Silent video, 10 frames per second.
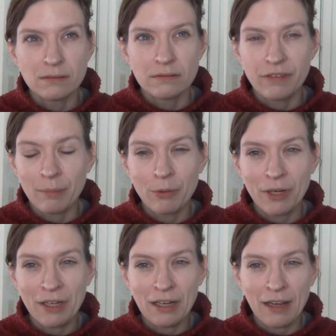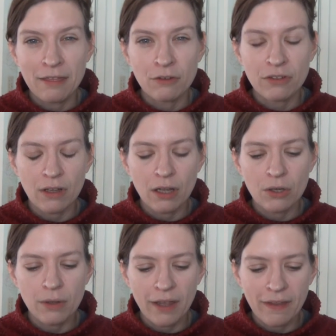February 9th or
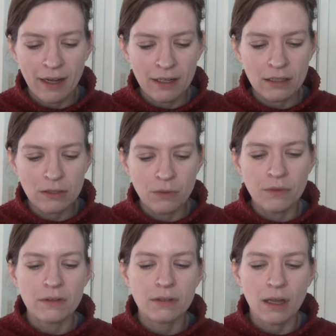so, and that includes